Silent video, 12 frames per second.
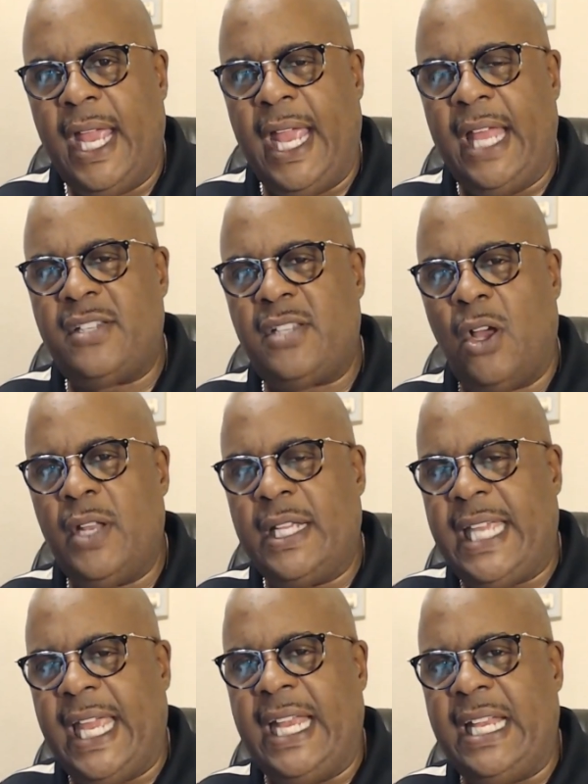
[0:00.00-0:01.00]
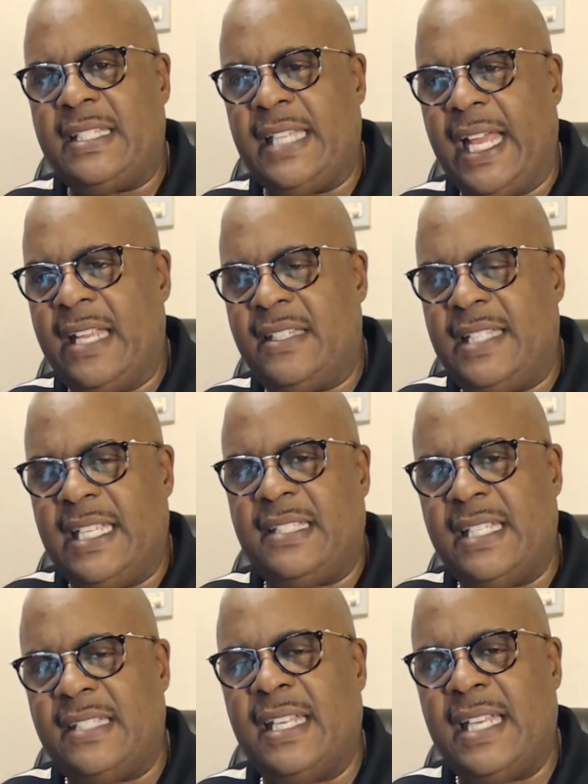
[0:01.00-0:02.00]
And so the king says this,
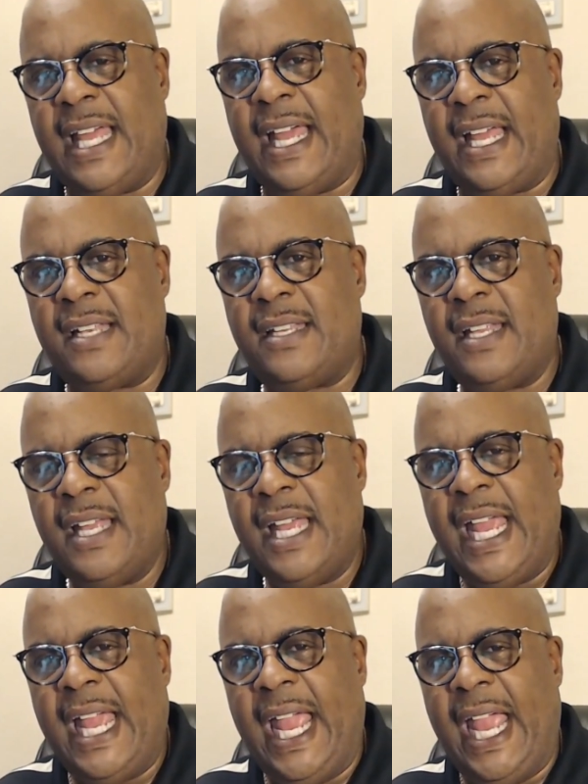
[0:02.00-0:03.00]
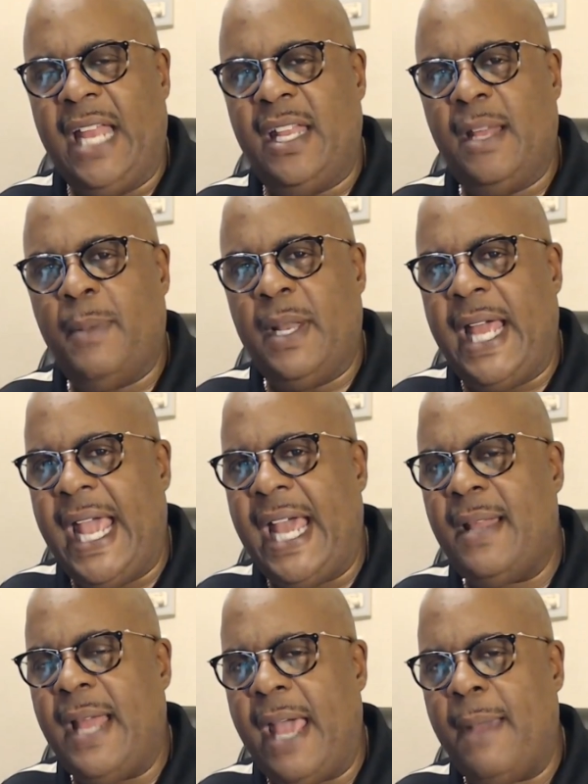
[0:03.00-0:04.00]
this, and that. And then, but
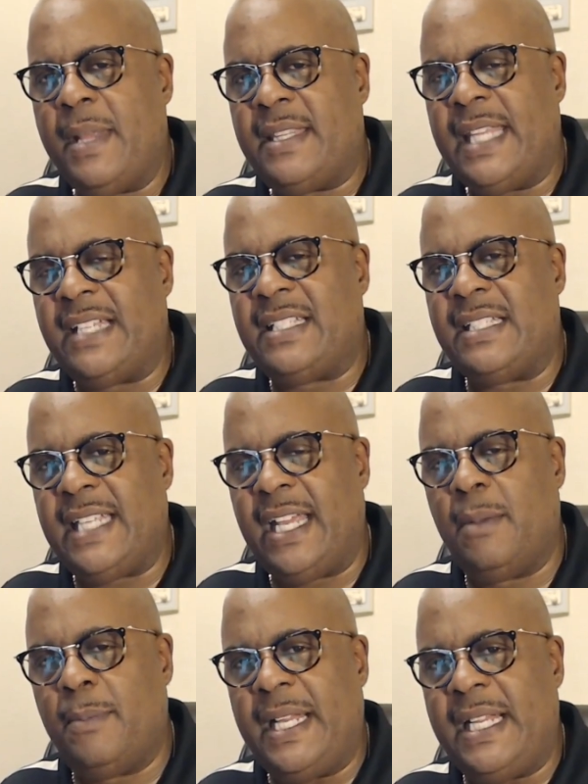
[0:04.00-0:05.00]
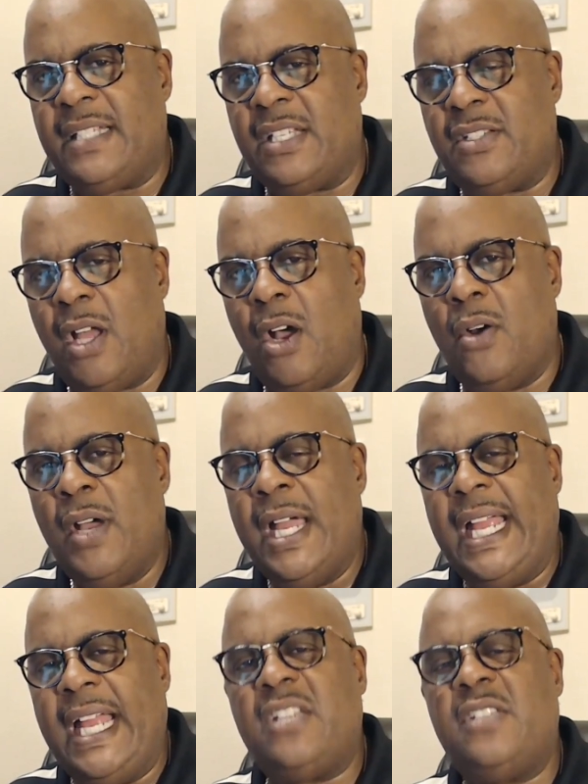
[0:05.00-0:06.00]
Haman thinks it's him, but he says, no,
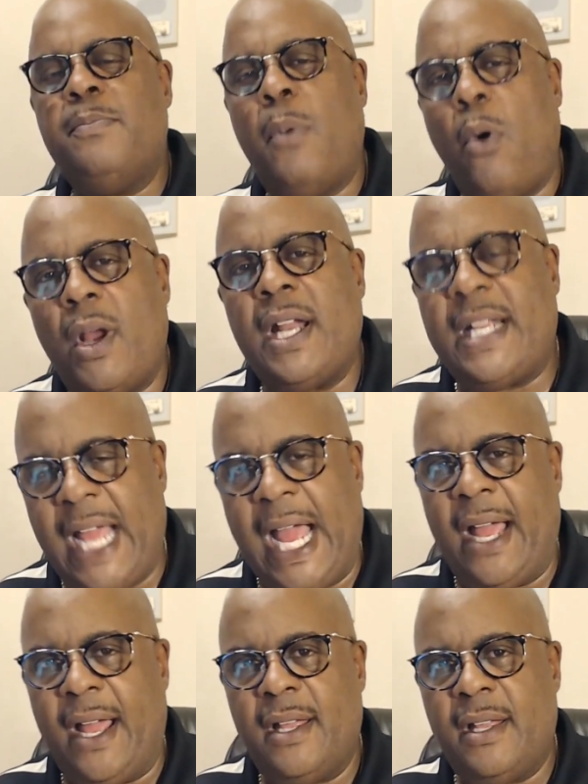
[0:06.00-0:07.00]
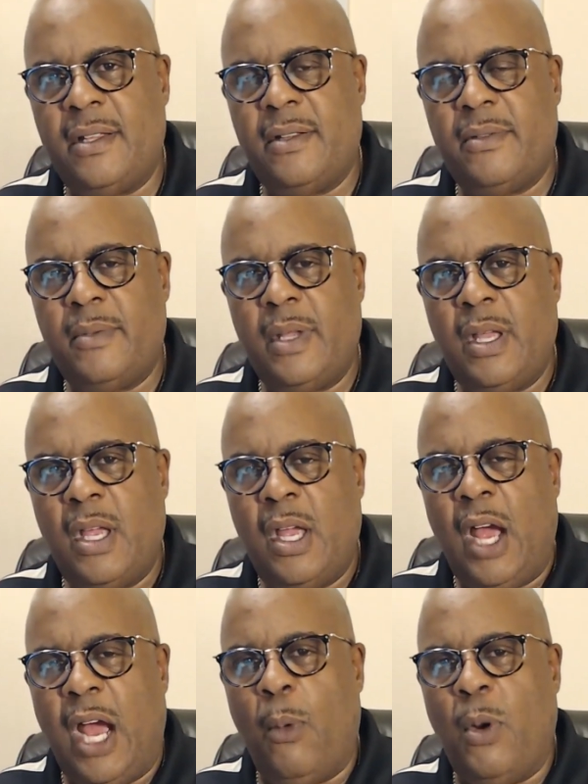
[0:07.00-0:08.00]
it's Mordecai.
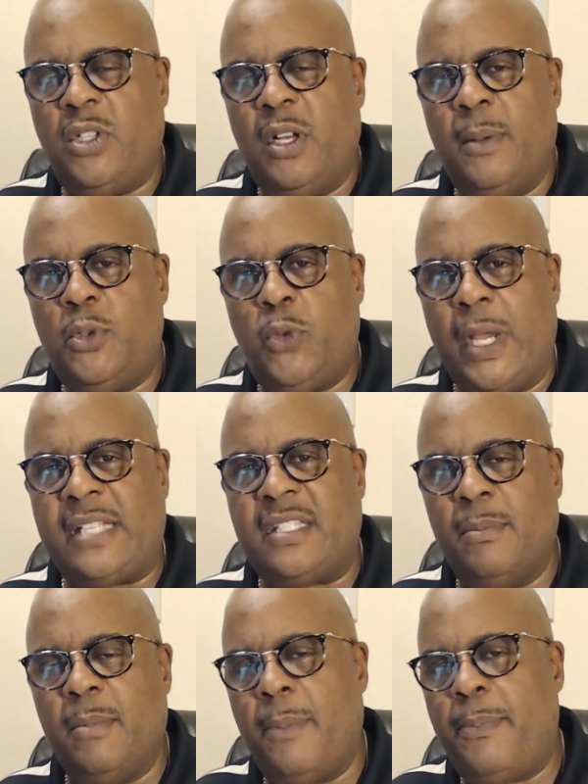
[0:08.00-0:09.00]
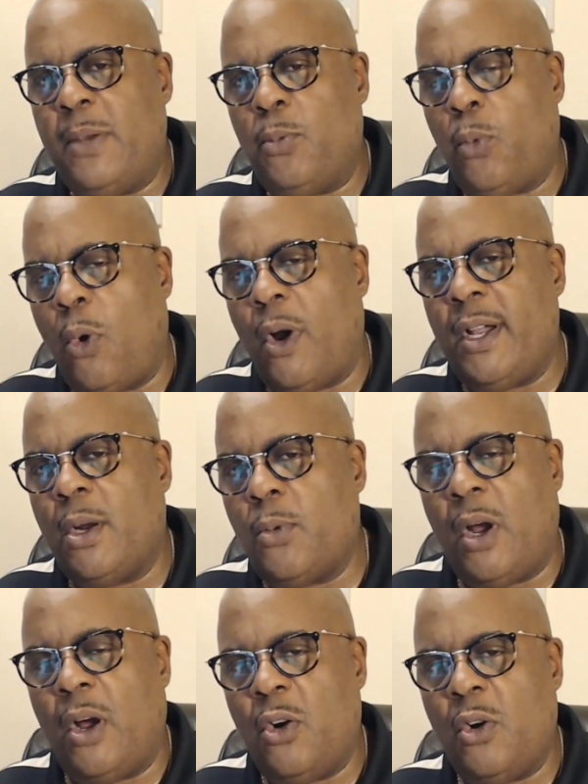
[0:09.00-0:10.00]
I want you to dress him up in royal
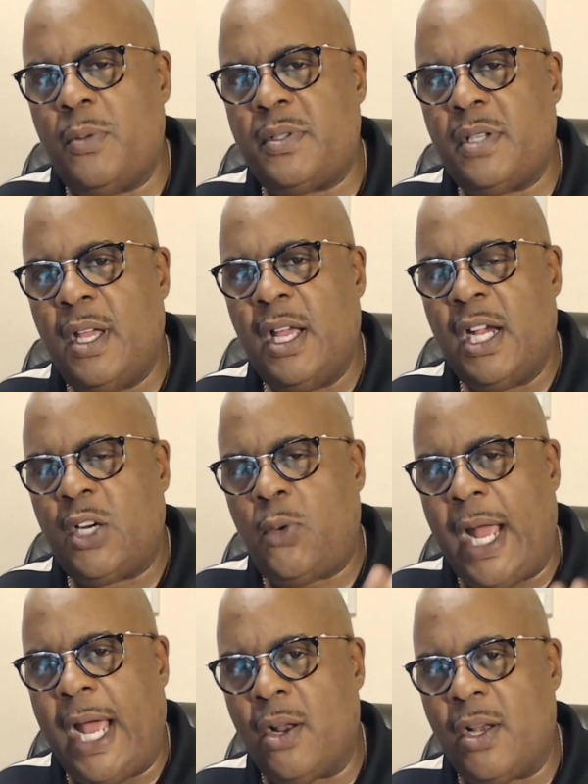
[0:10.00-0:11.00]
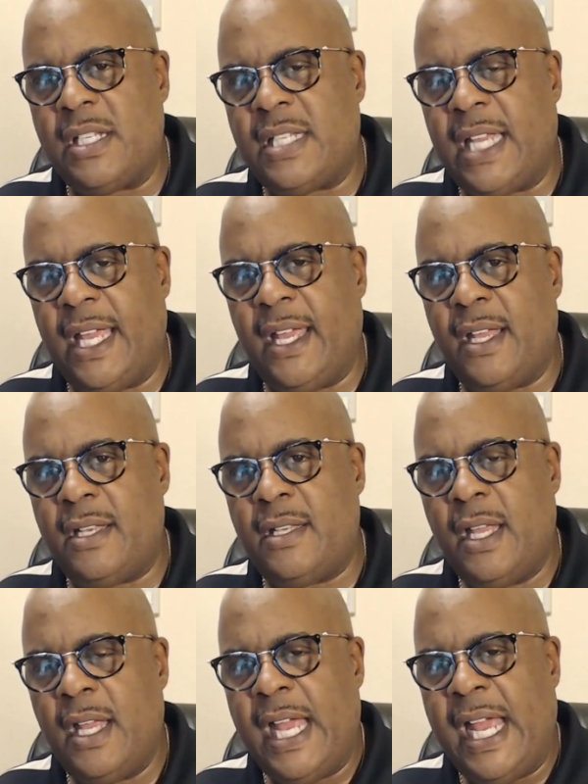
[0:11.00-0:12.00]
robes, crown his head,
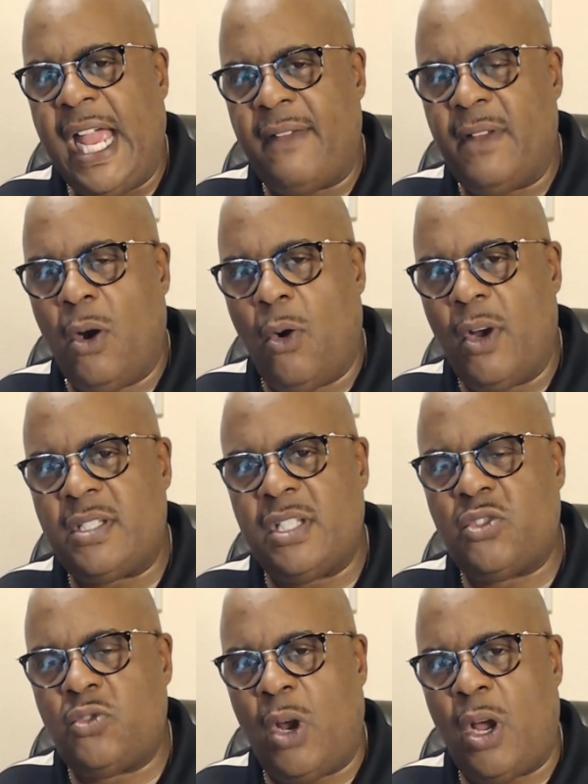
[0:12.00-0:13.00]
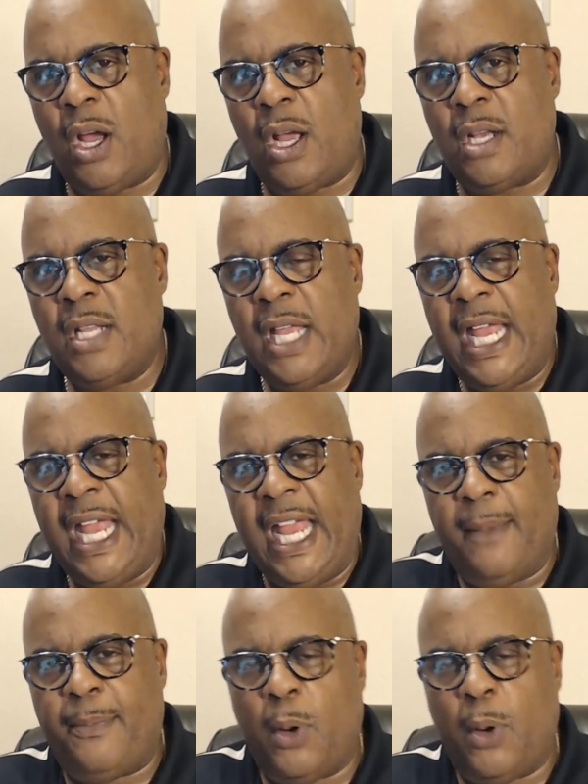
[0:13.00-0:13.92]
have the horses drawn, and